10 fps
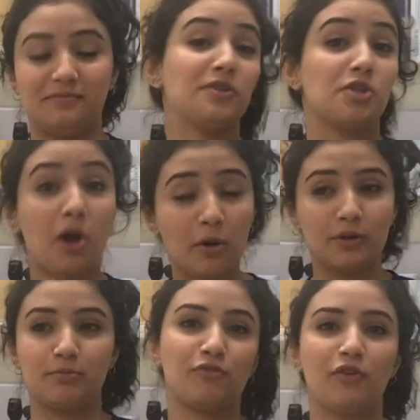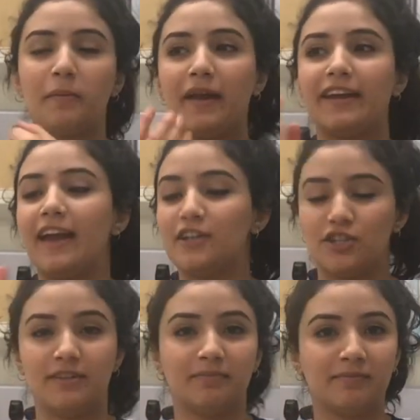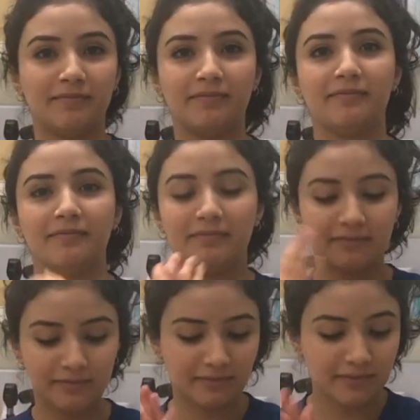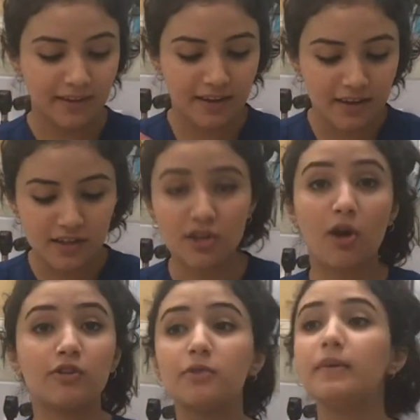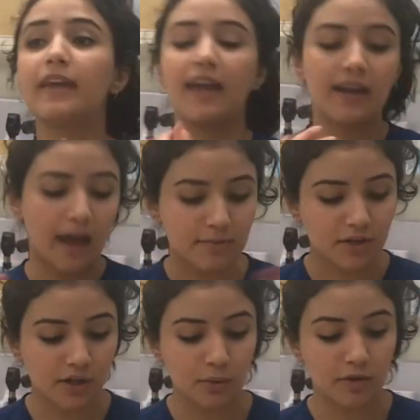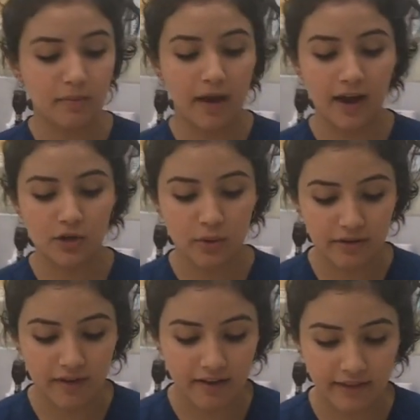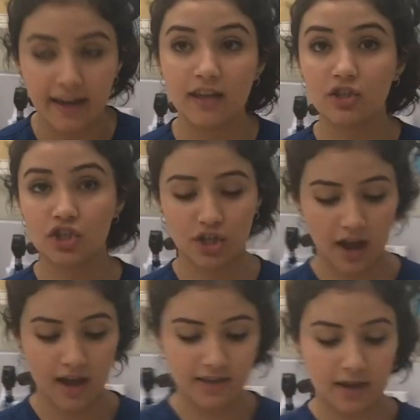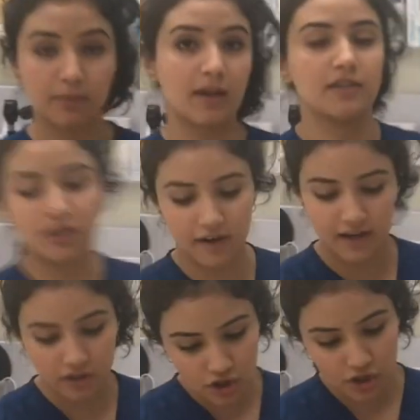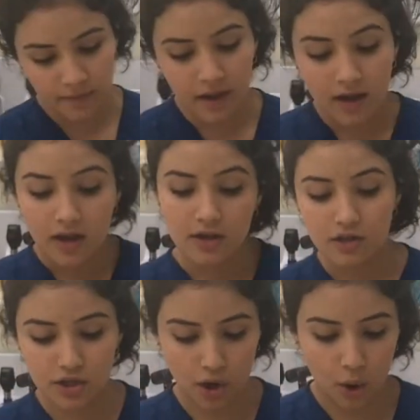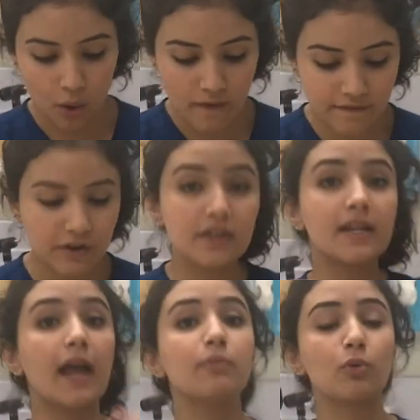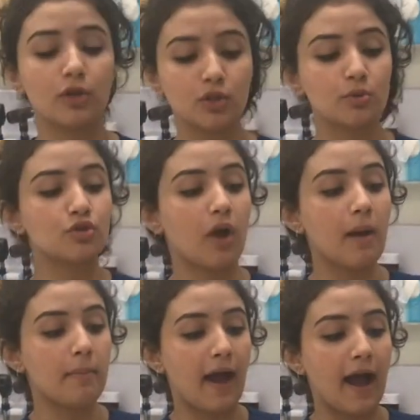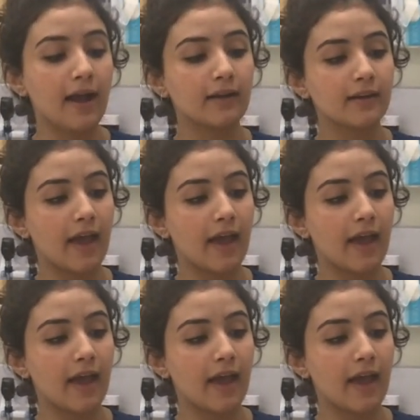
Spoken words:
You should always perform hand hygiene. So, to begin, I'm starting with my 25 gauge Subcut syringe. So, first I'm going to draw back